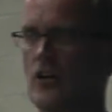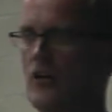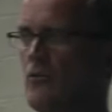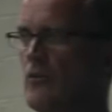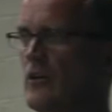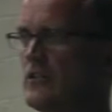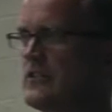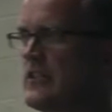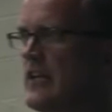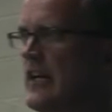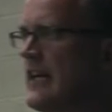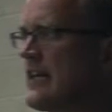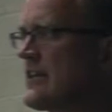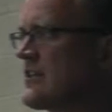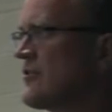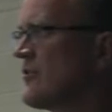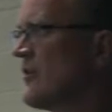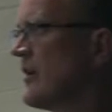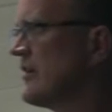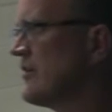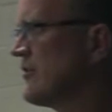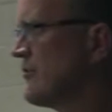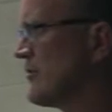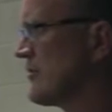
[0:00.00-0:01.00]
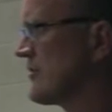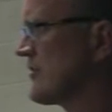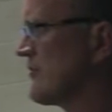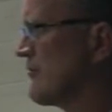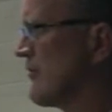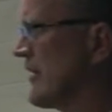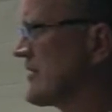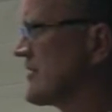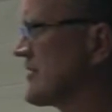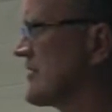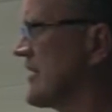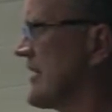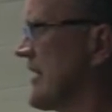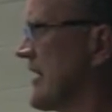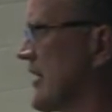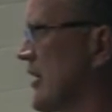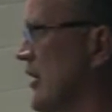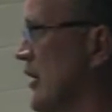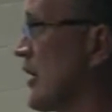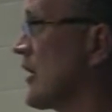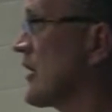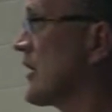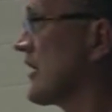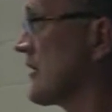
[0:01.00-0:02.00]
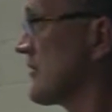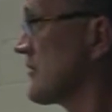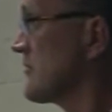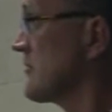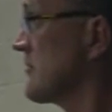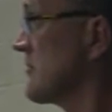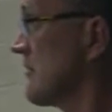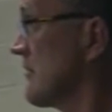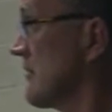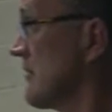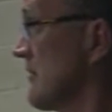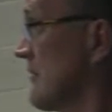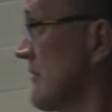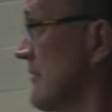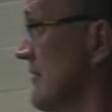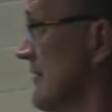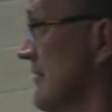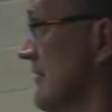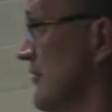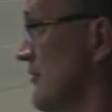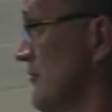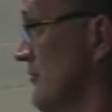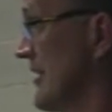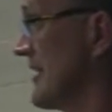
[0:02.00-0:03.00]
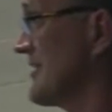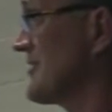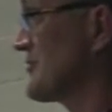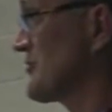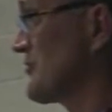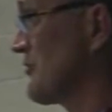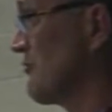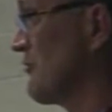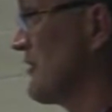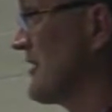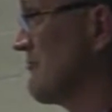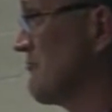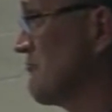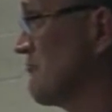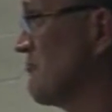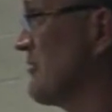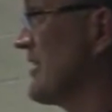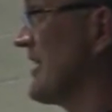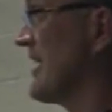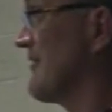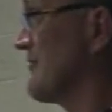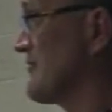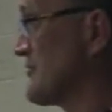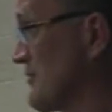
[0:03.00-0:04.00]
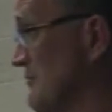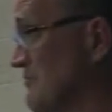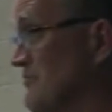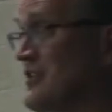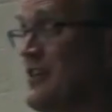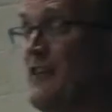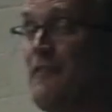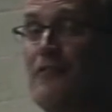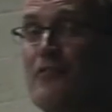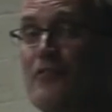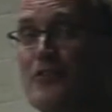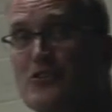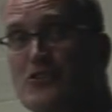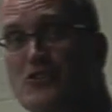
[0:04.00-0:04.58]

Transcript: what the heck do I do with the rest of that carcass? Right? So we, we have some different